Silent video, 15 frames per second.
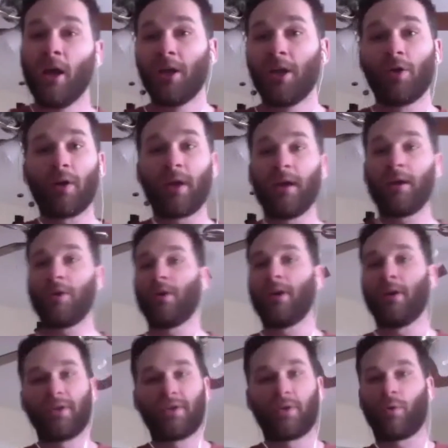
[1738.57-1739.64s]
You'll
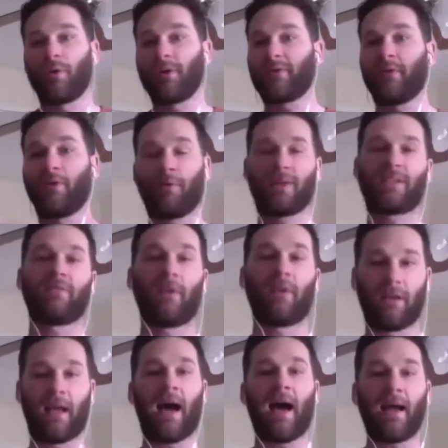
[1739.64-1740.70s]
hear stories for the rest of
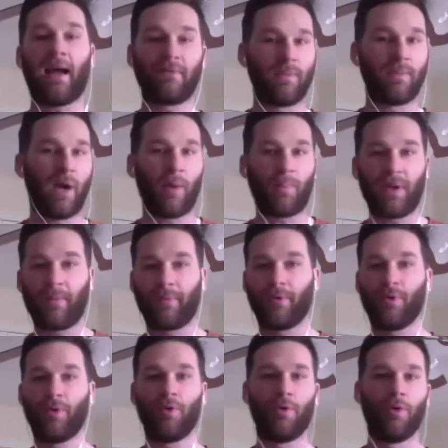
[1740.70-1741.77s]
our lives about people
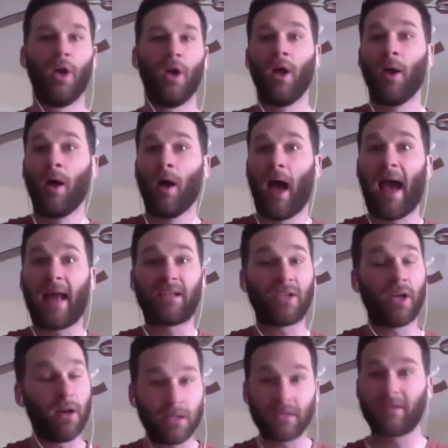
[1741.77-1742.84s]
who had
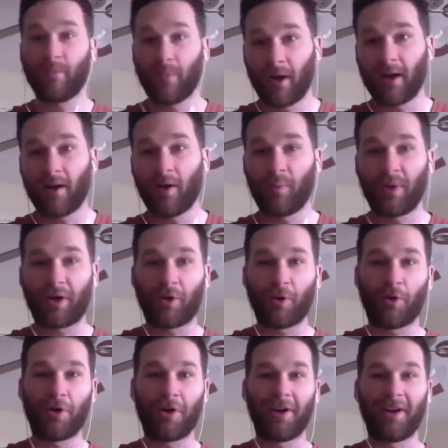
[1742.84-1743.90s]
tons of money on
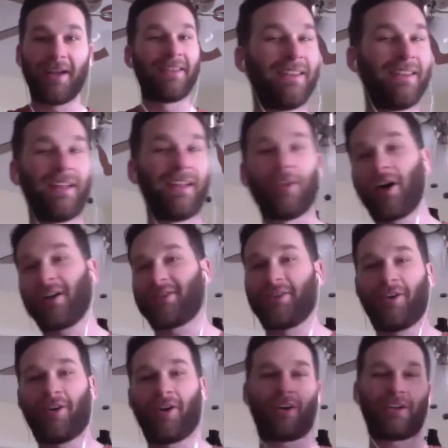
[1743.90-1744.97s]
Bitcoin, and lost it
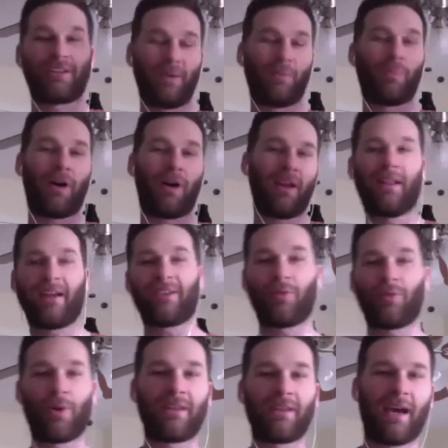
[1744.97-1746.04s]
all because they bought it like
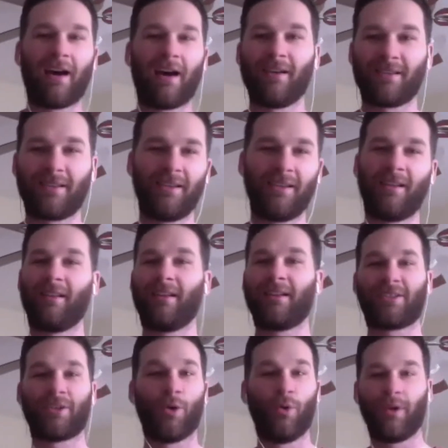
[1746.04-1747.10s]
20,000 and they
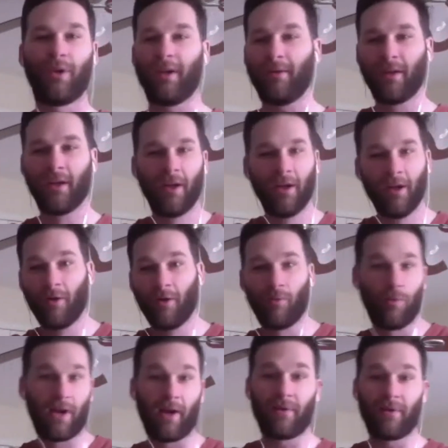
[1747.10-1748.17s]
sold it,
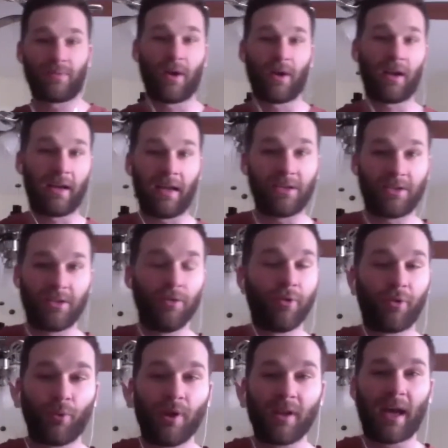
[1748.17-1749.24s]
whatever it's probably gonna get to
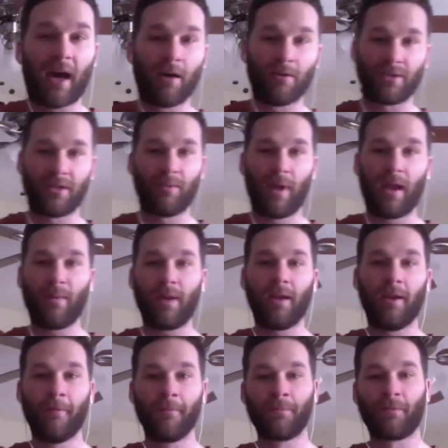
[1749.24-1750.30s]
3,000
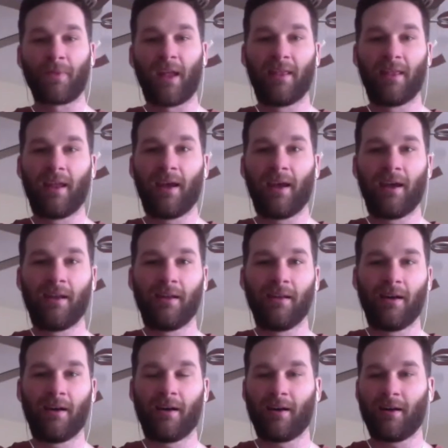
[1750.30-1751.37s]
maybe, and then
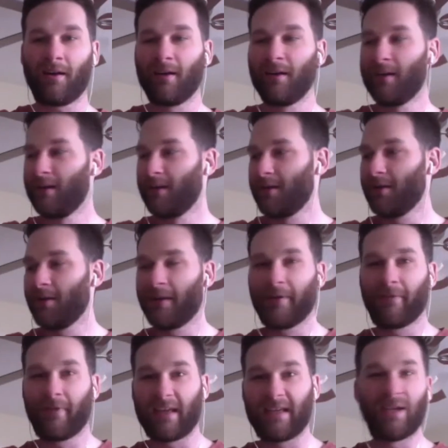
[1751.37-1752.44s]
you know,
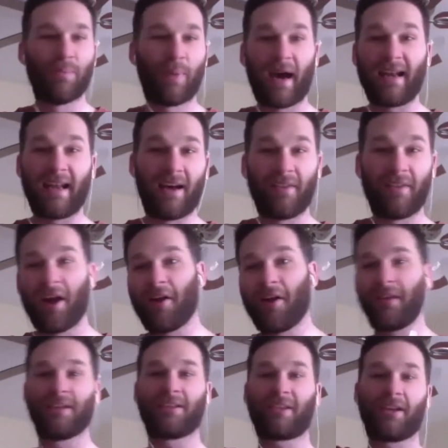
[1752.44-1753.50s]
they didn't buy down there, and
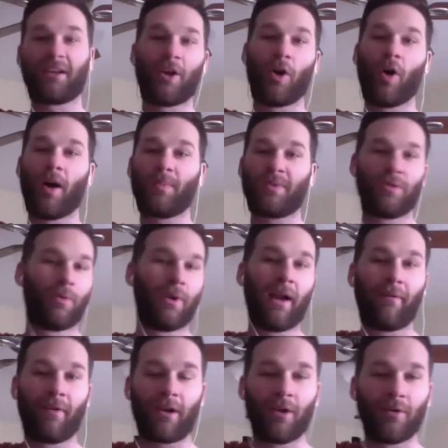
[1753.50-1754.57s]
then it's going to go up to
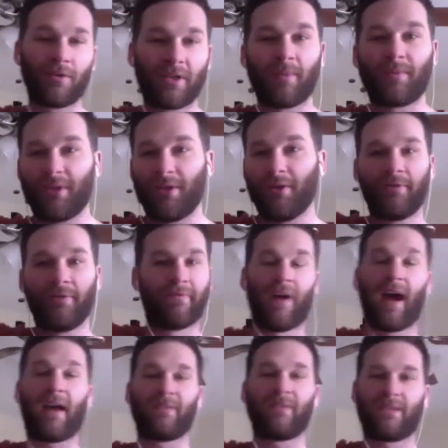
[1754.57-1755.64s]
whatever it goes up to
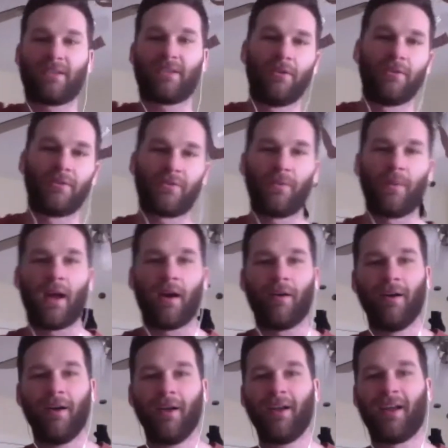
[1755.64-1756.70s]
5-6 years from
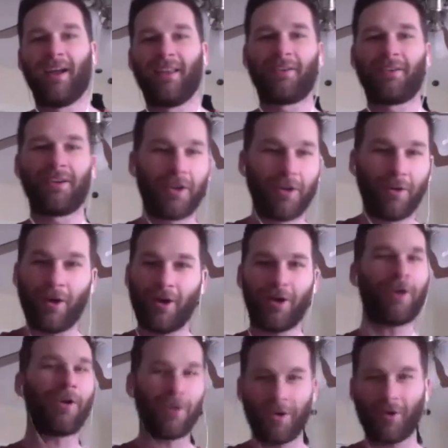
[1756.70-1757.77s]
now, and they're going to go,
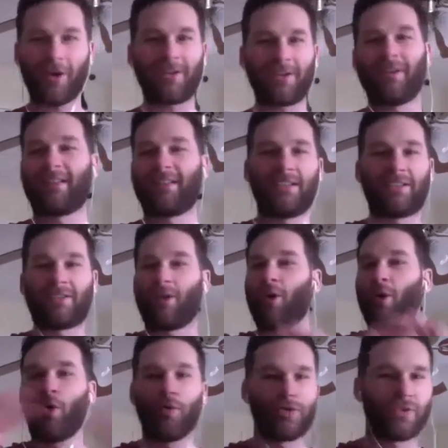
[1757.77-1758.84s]
oh, you know, it's just the
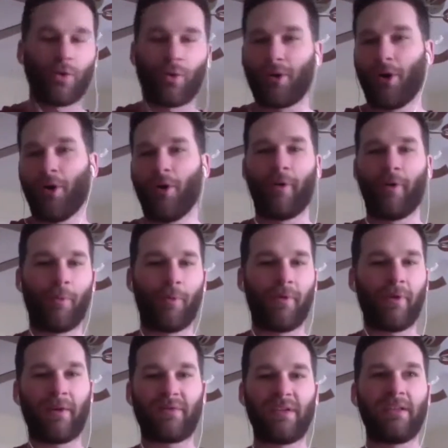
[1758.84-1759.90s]
whole story over. I mean,
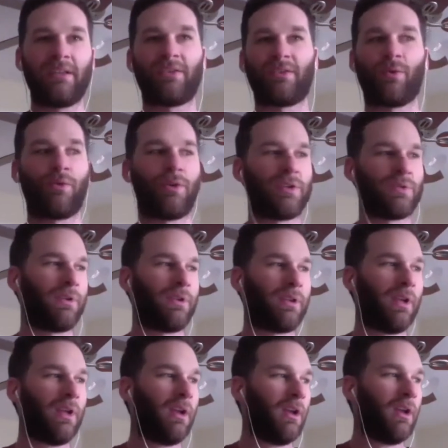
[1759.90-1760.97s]
I've seen these stories
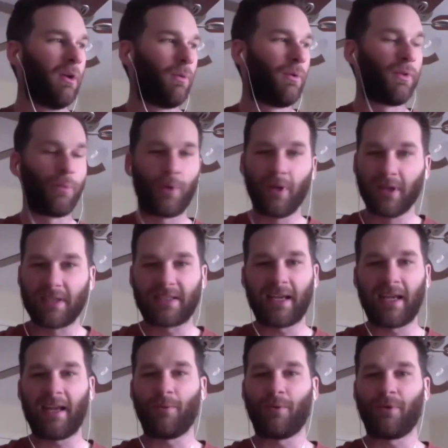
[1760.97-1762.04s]
with real
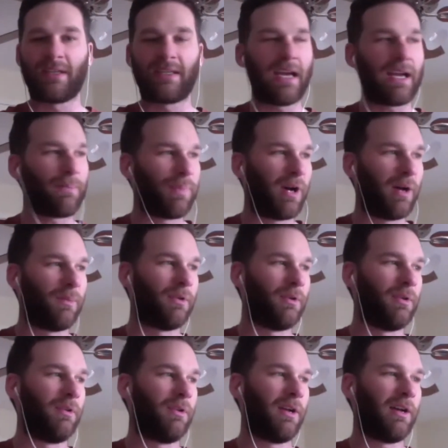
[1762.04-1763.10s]
estate, with the tech
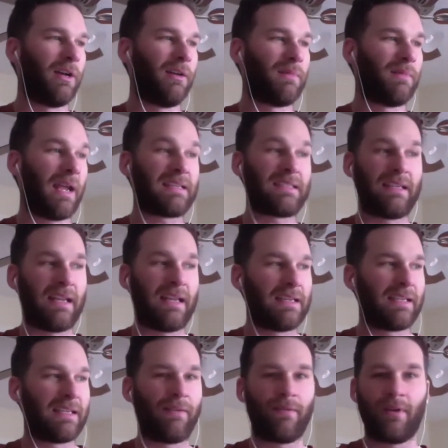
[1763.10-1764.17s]
bubble,
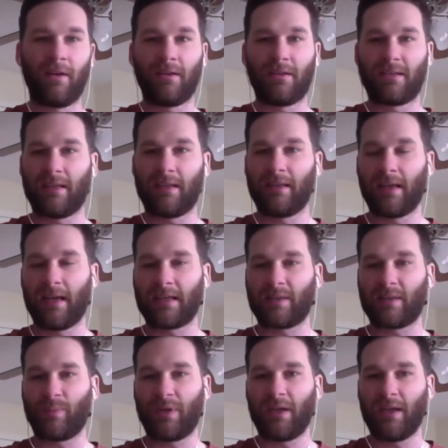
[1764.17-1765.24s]
1907 in the
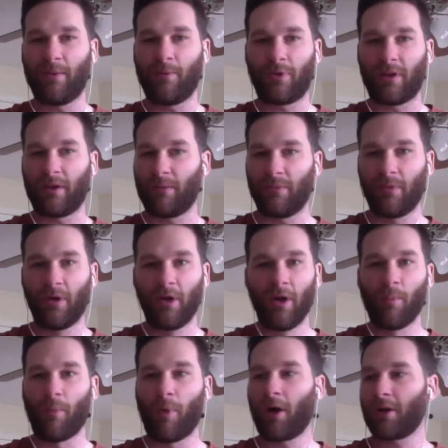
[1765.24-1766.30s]
S&P, and when the
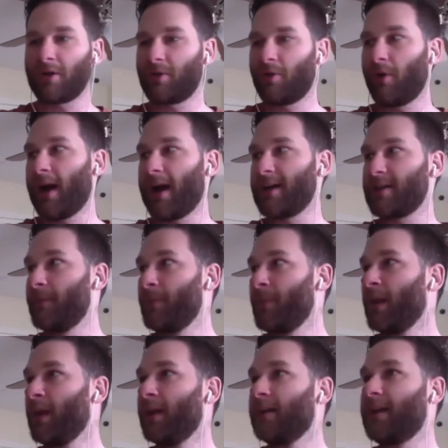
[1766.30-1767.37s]
markets crashed.
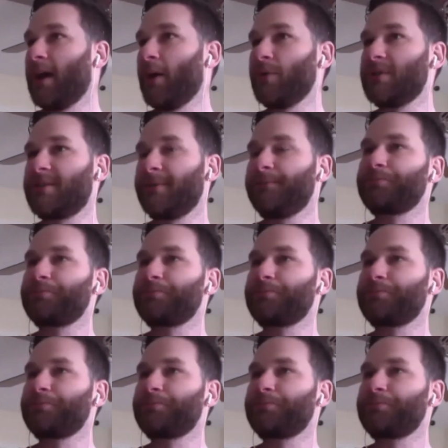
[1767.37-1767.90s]
That was